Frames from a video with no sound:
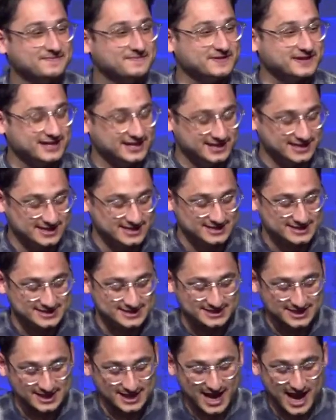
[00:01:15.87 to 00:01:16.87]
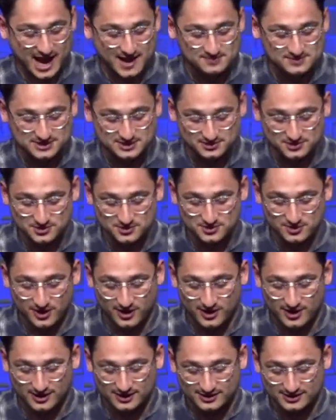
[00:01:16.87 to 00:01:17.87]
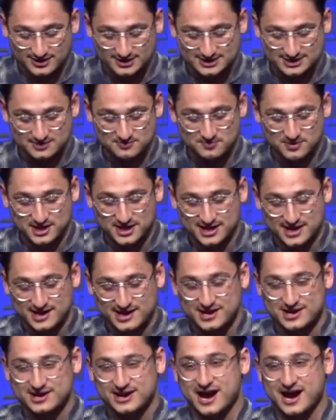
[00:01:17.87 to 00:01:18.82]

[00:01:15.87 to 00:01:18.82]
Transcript: It is an absolute honor to be here.